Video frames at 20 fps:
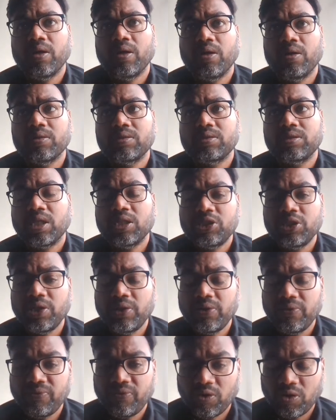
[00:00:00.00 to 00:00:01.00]
such
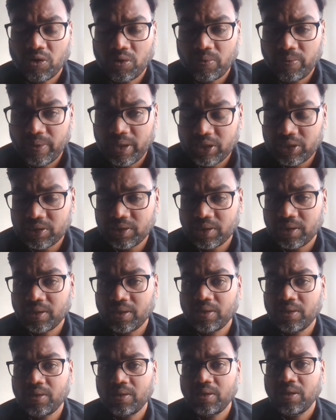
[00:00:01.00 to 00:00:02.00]

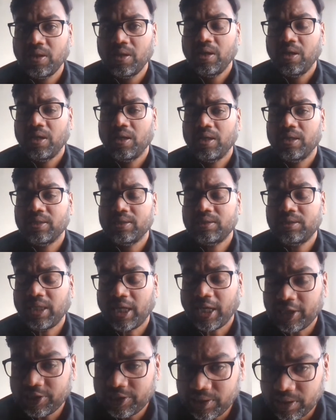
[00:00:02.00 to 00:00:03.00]
information
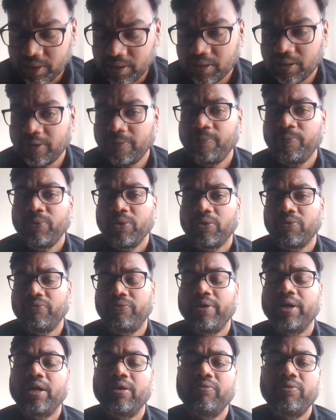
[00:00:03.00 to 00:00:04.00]
section
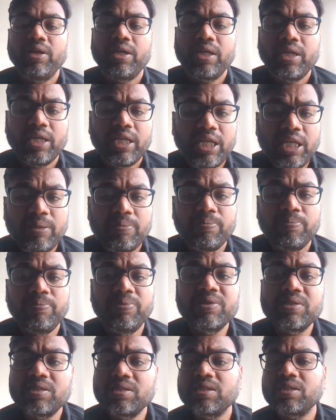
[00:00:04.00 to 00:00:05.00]
where we keep
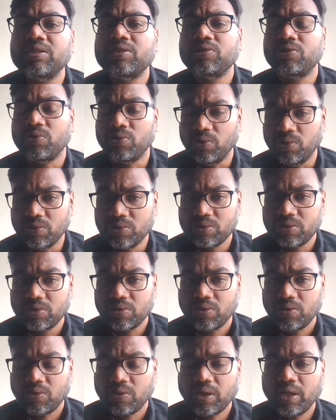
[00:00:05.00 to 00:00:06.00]
business rules.
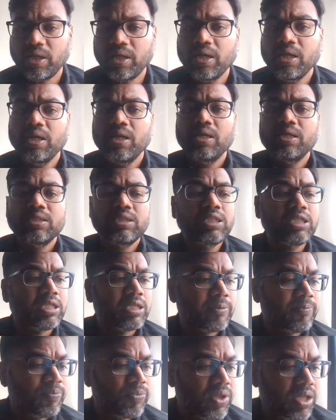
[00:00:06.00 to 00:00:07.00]
Okay, see,
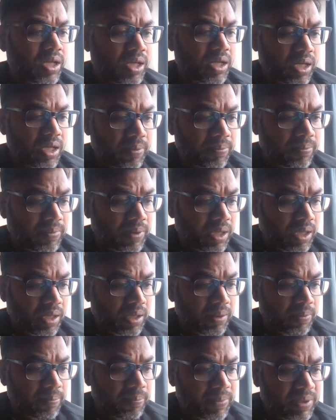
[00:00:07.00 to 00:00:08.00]

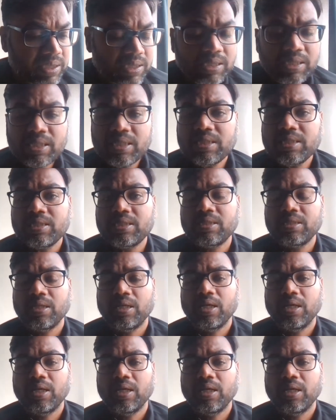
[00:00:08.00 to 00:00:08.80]
business